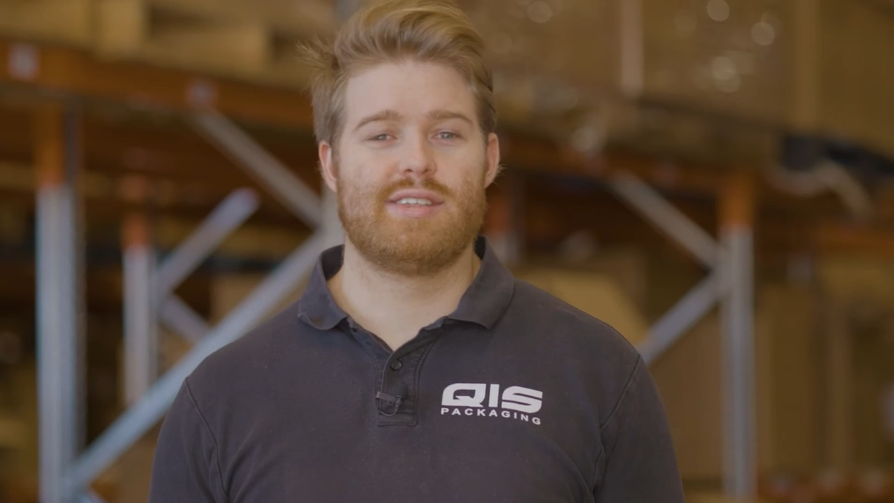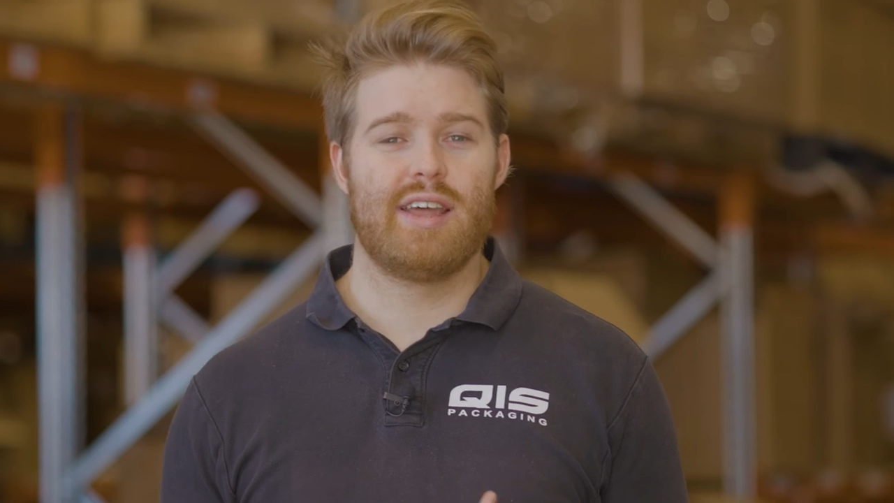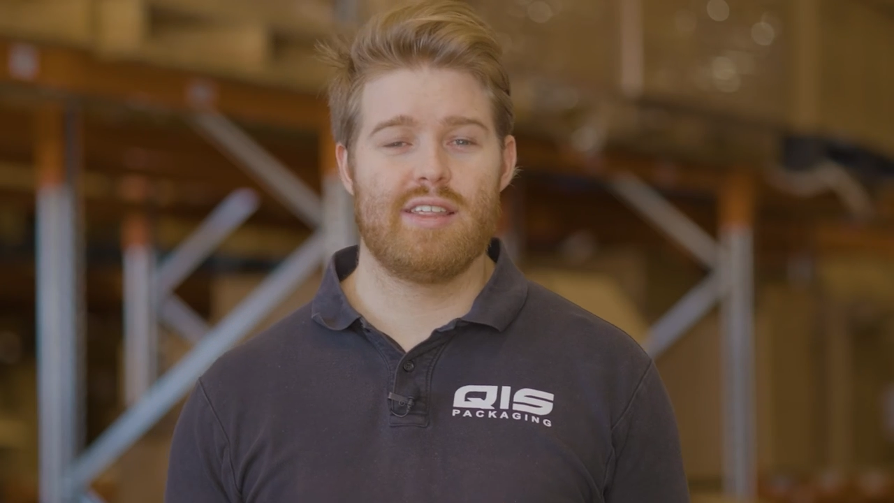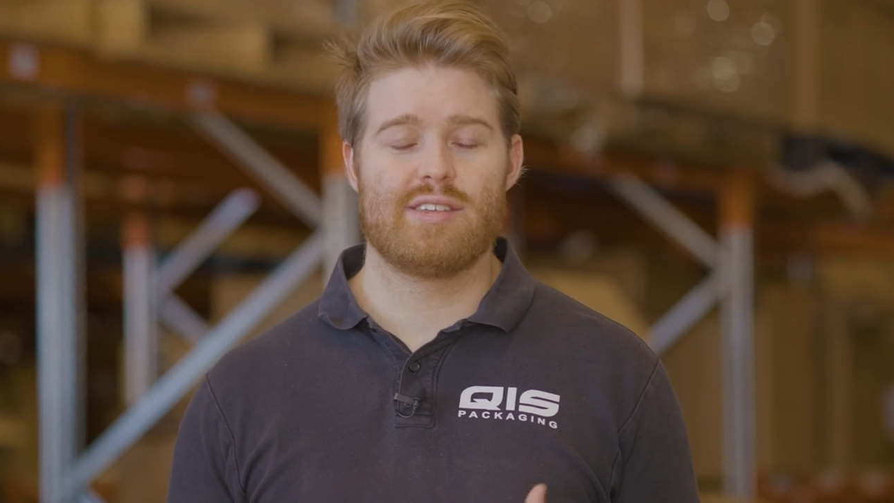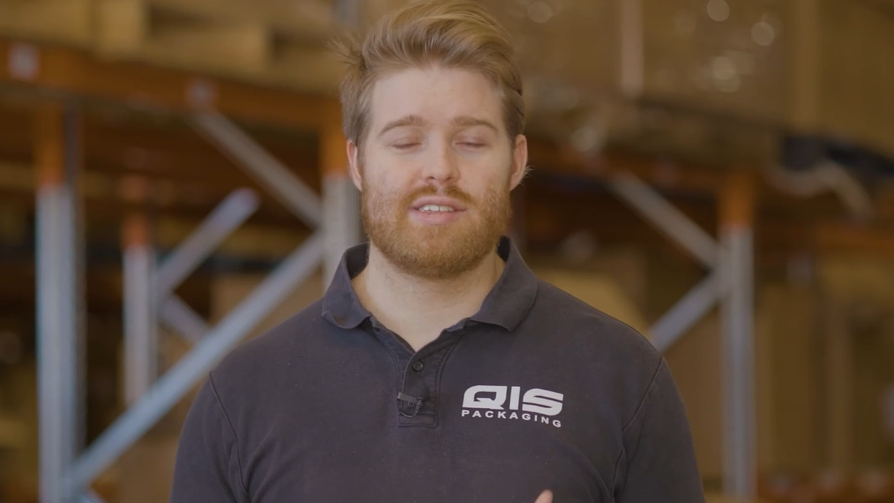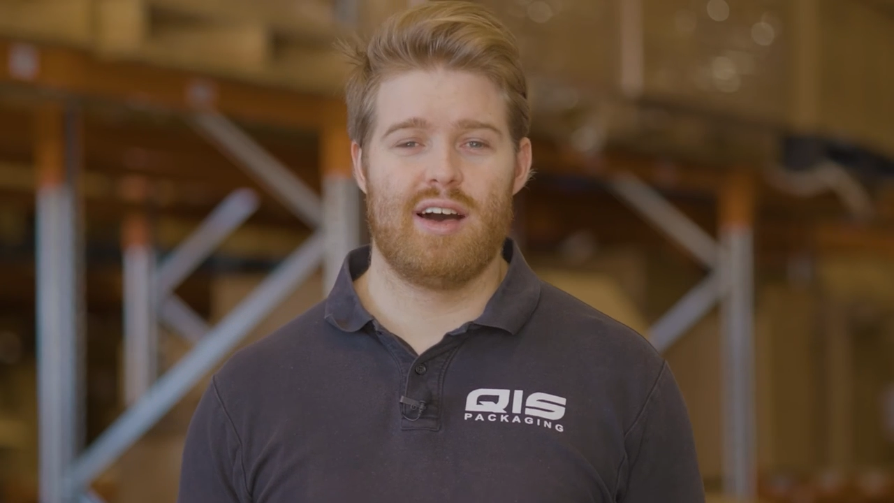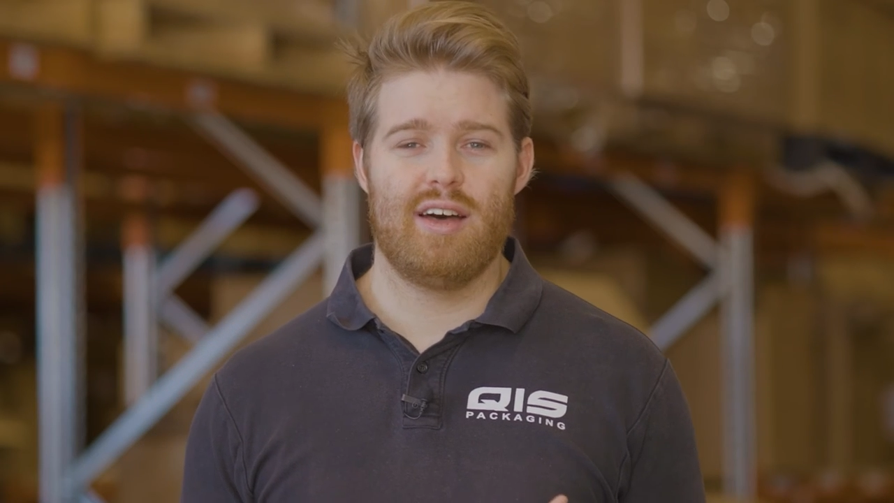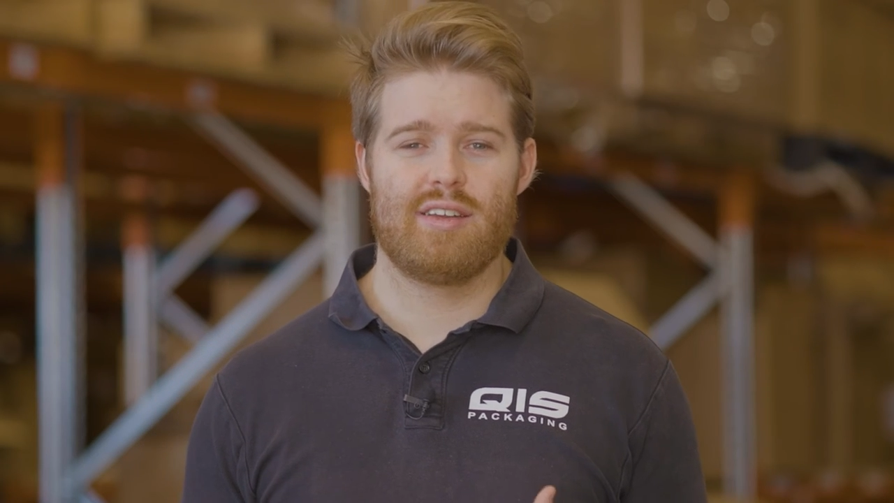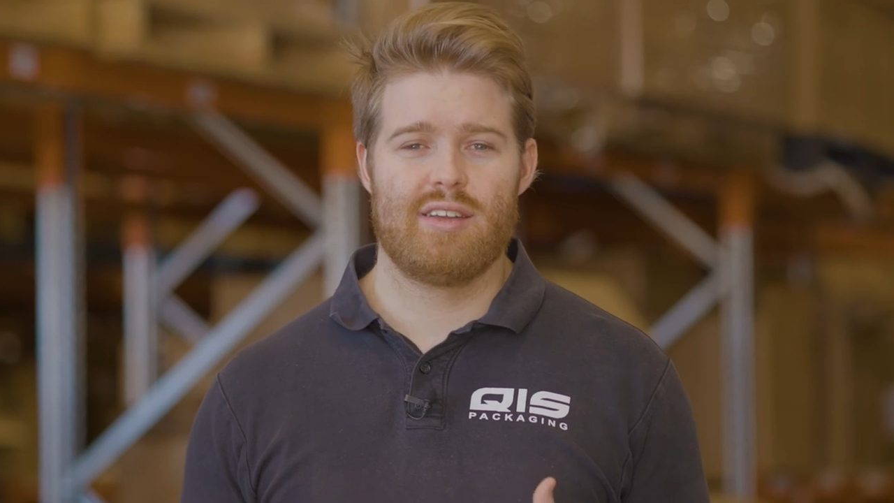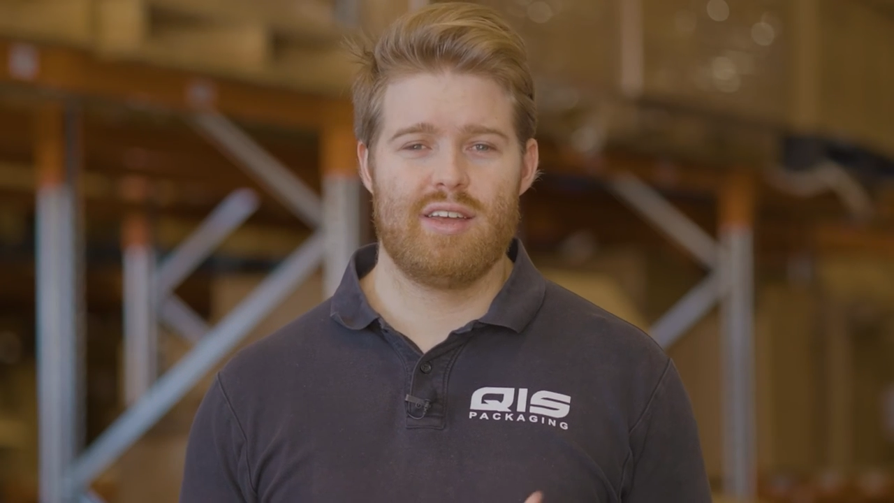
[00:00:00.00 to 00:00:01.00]
I said at the
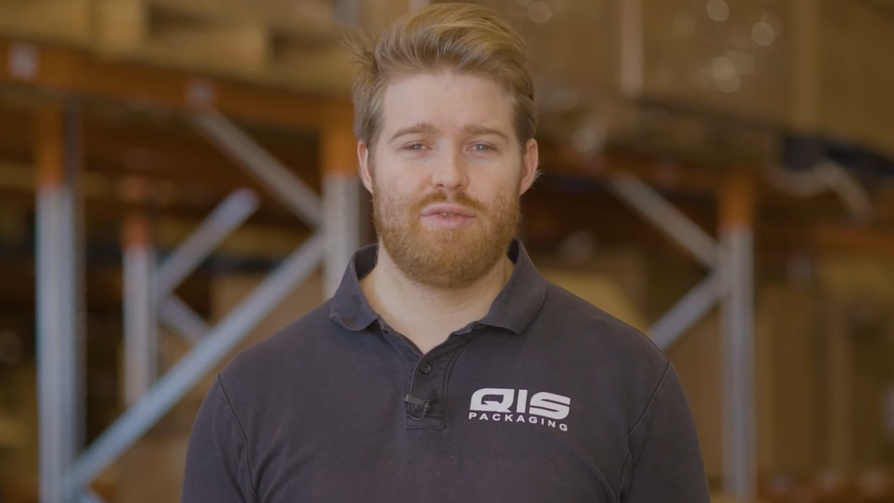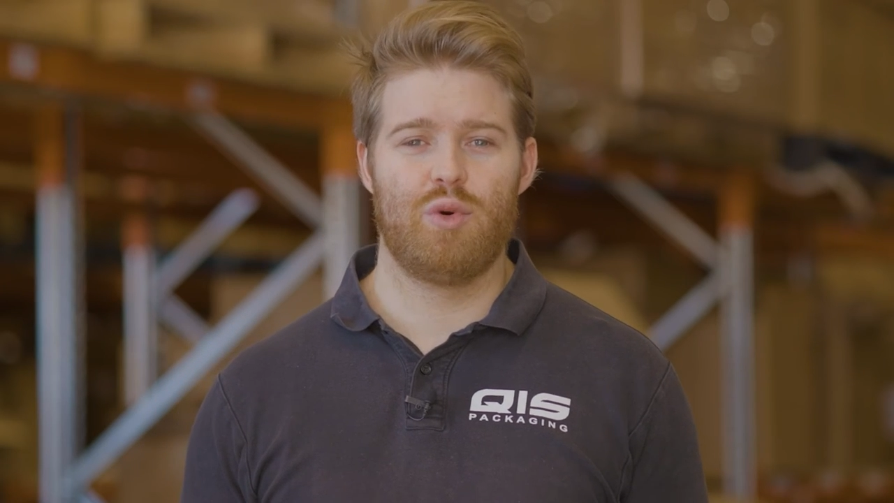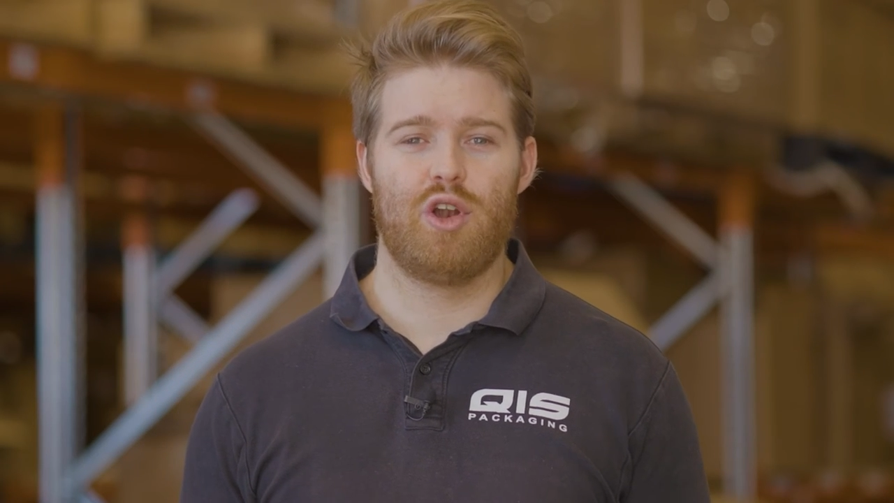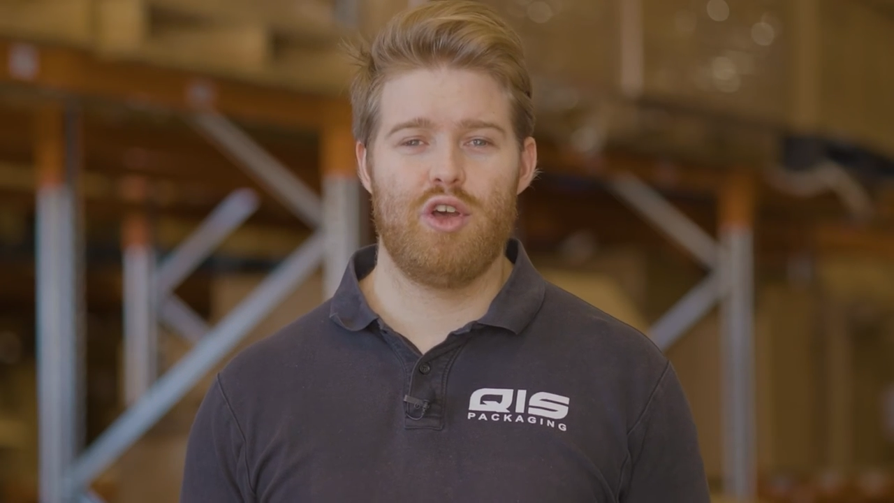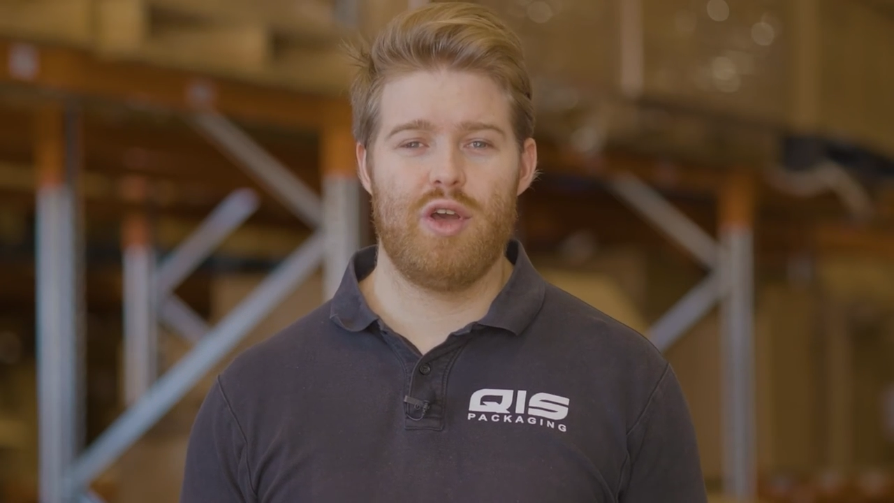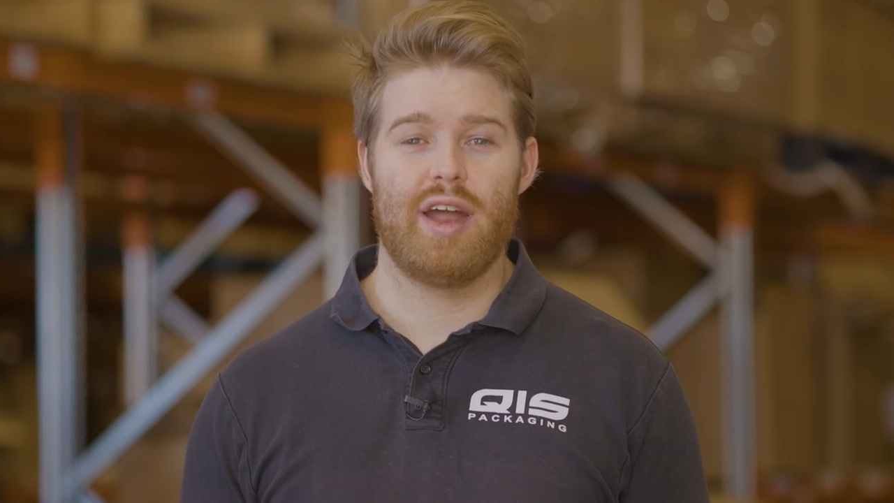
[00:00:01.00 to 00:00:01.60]
start, if you want to know